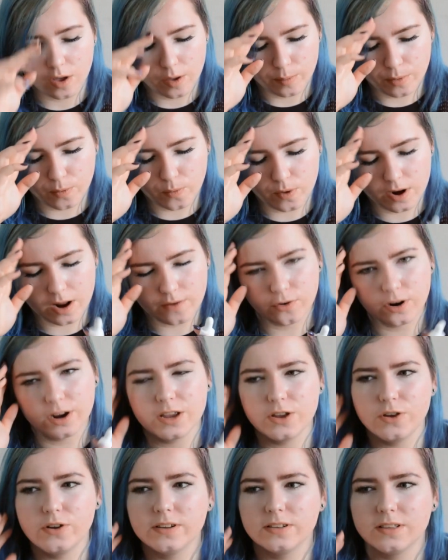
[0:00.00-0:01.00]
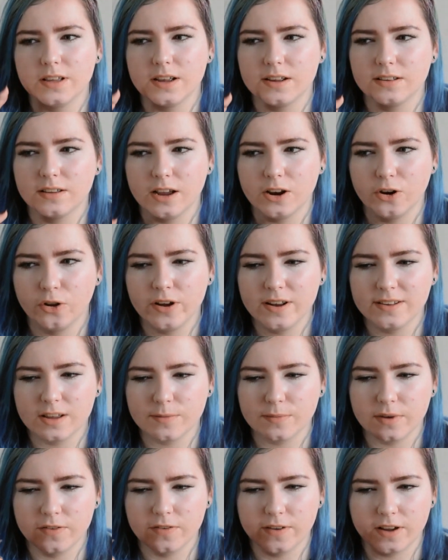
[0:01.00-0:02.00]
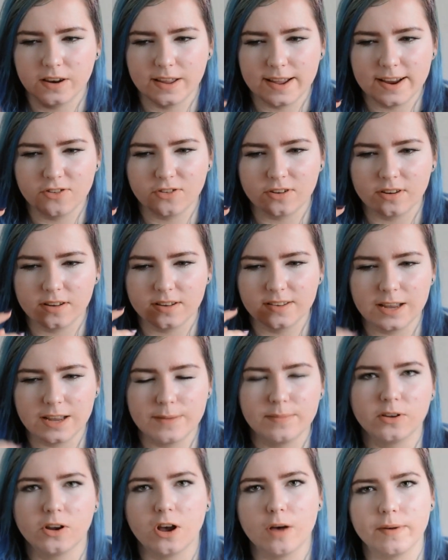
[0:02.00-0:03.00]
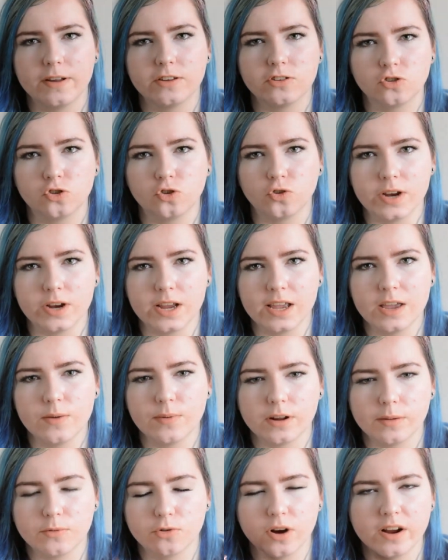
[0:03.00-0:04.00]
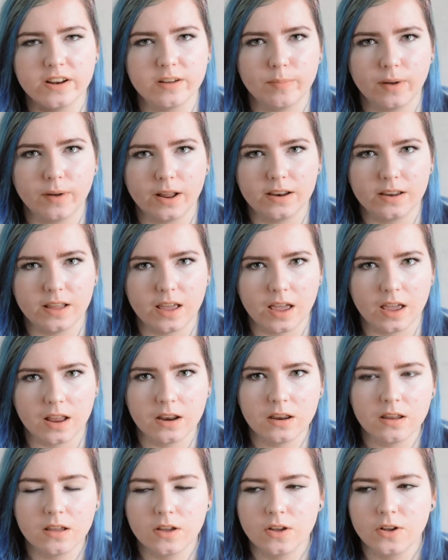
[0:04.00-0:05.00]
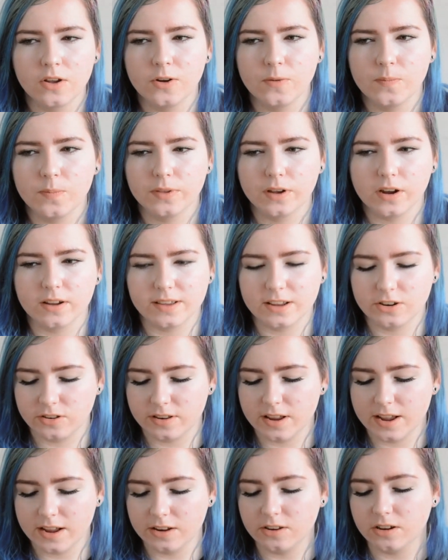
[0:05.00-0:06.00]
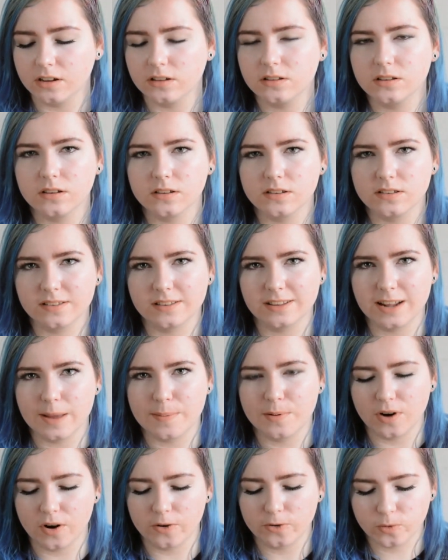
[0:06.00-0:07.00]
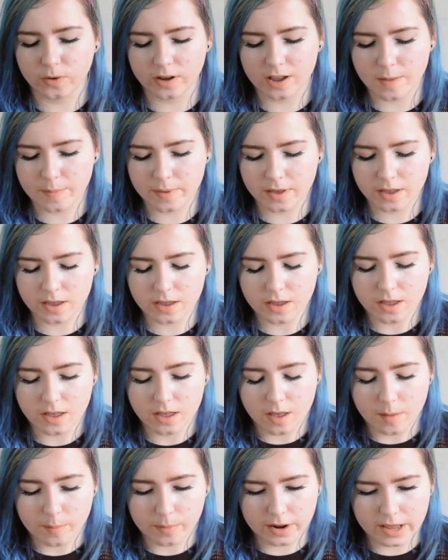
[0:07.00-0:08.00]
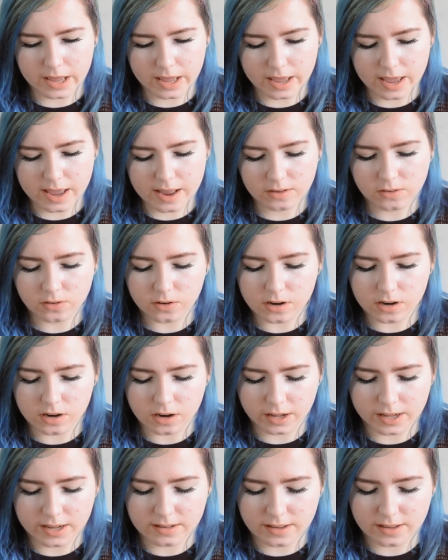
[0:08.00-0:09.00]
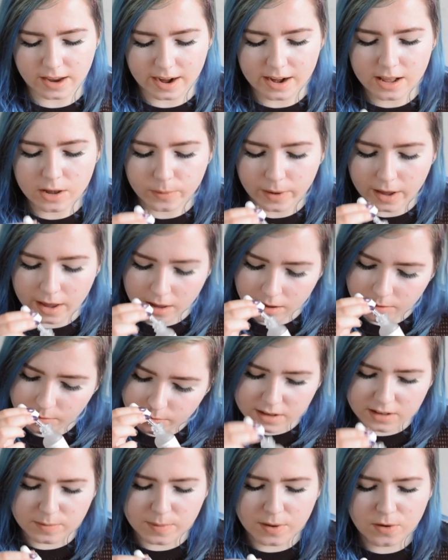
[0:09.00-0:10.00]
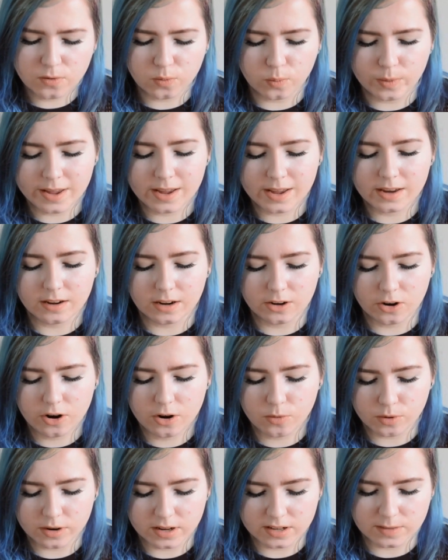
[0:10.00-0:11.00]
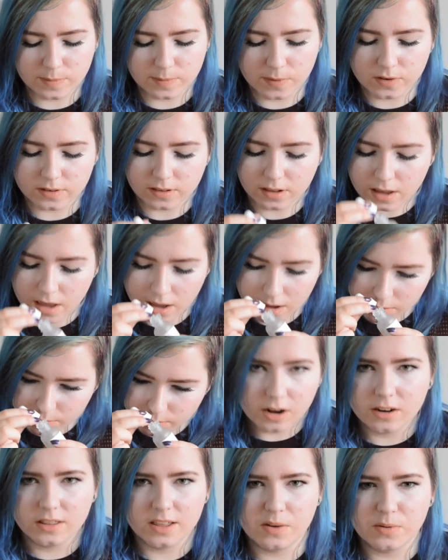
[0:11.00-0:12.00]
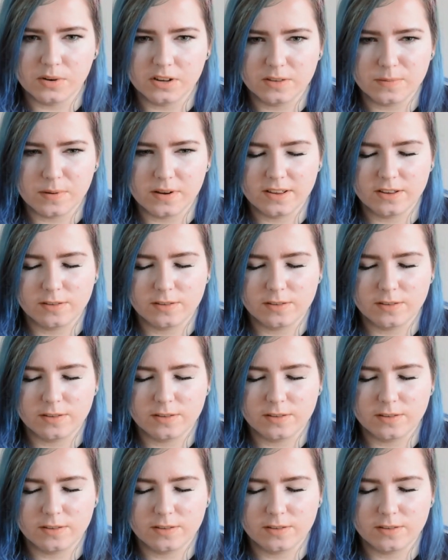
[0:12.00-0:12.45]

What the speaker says: But whenever I use this, I notice that my foundation seems to go a bit streaky when I'm trying to blend it in, because it does slip around quite a bit. But it is nice anyway. It smells weird. I don't know what it smells like. Can't think of what it smells.